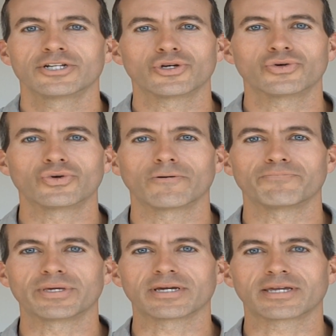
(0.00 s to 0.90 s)
to
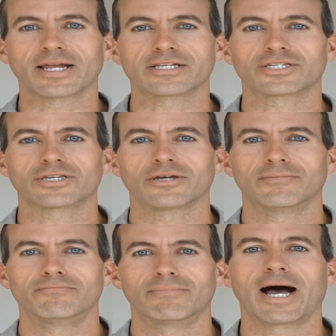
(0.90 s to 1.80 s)
be against
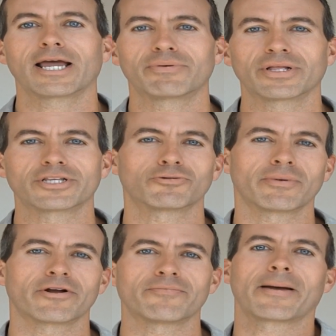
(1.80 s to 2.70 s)
my ability to
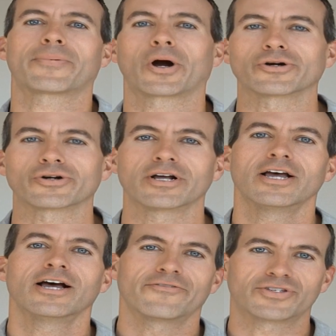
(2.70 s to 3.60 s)
marry my partner
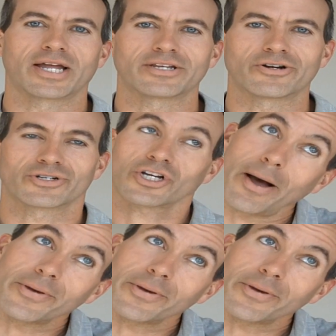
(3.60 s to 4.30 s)
of 10 years. Call